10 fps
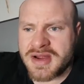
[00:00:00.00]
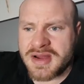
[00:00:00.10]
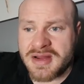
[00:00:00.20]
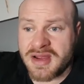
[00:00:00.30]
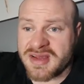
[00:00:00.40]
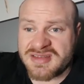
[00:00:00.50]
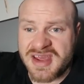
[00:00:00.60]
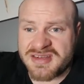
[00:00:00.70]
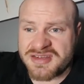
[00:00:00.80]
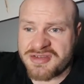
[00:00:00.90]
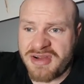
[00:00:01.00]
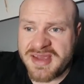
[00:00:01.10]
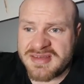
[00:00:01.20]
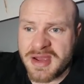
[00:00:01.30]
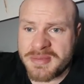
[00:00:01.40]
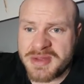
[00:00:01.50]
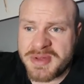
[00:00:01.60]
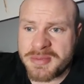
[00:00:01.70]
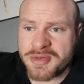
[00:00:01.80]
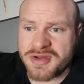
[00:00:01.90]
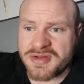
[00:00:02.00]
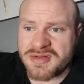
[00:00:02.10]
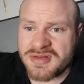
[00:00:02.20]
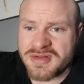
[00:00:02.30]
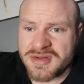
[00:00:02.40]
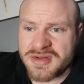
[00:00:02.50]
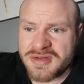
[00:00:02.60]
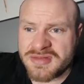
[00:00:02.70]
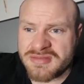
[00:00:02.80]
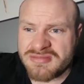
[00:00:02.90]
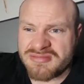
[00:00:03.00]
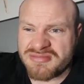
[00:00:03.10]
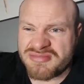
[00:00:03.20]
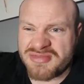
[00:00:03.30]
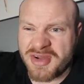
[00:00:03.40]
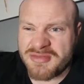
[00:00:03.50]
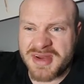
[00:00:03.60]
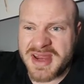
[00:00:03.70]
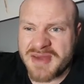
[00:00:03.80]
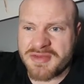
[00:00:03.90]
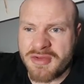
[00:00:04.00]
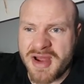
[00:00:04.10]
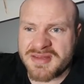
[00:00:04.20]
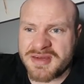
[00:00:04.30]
And like I say, it's just crazy how many people don't really have a right to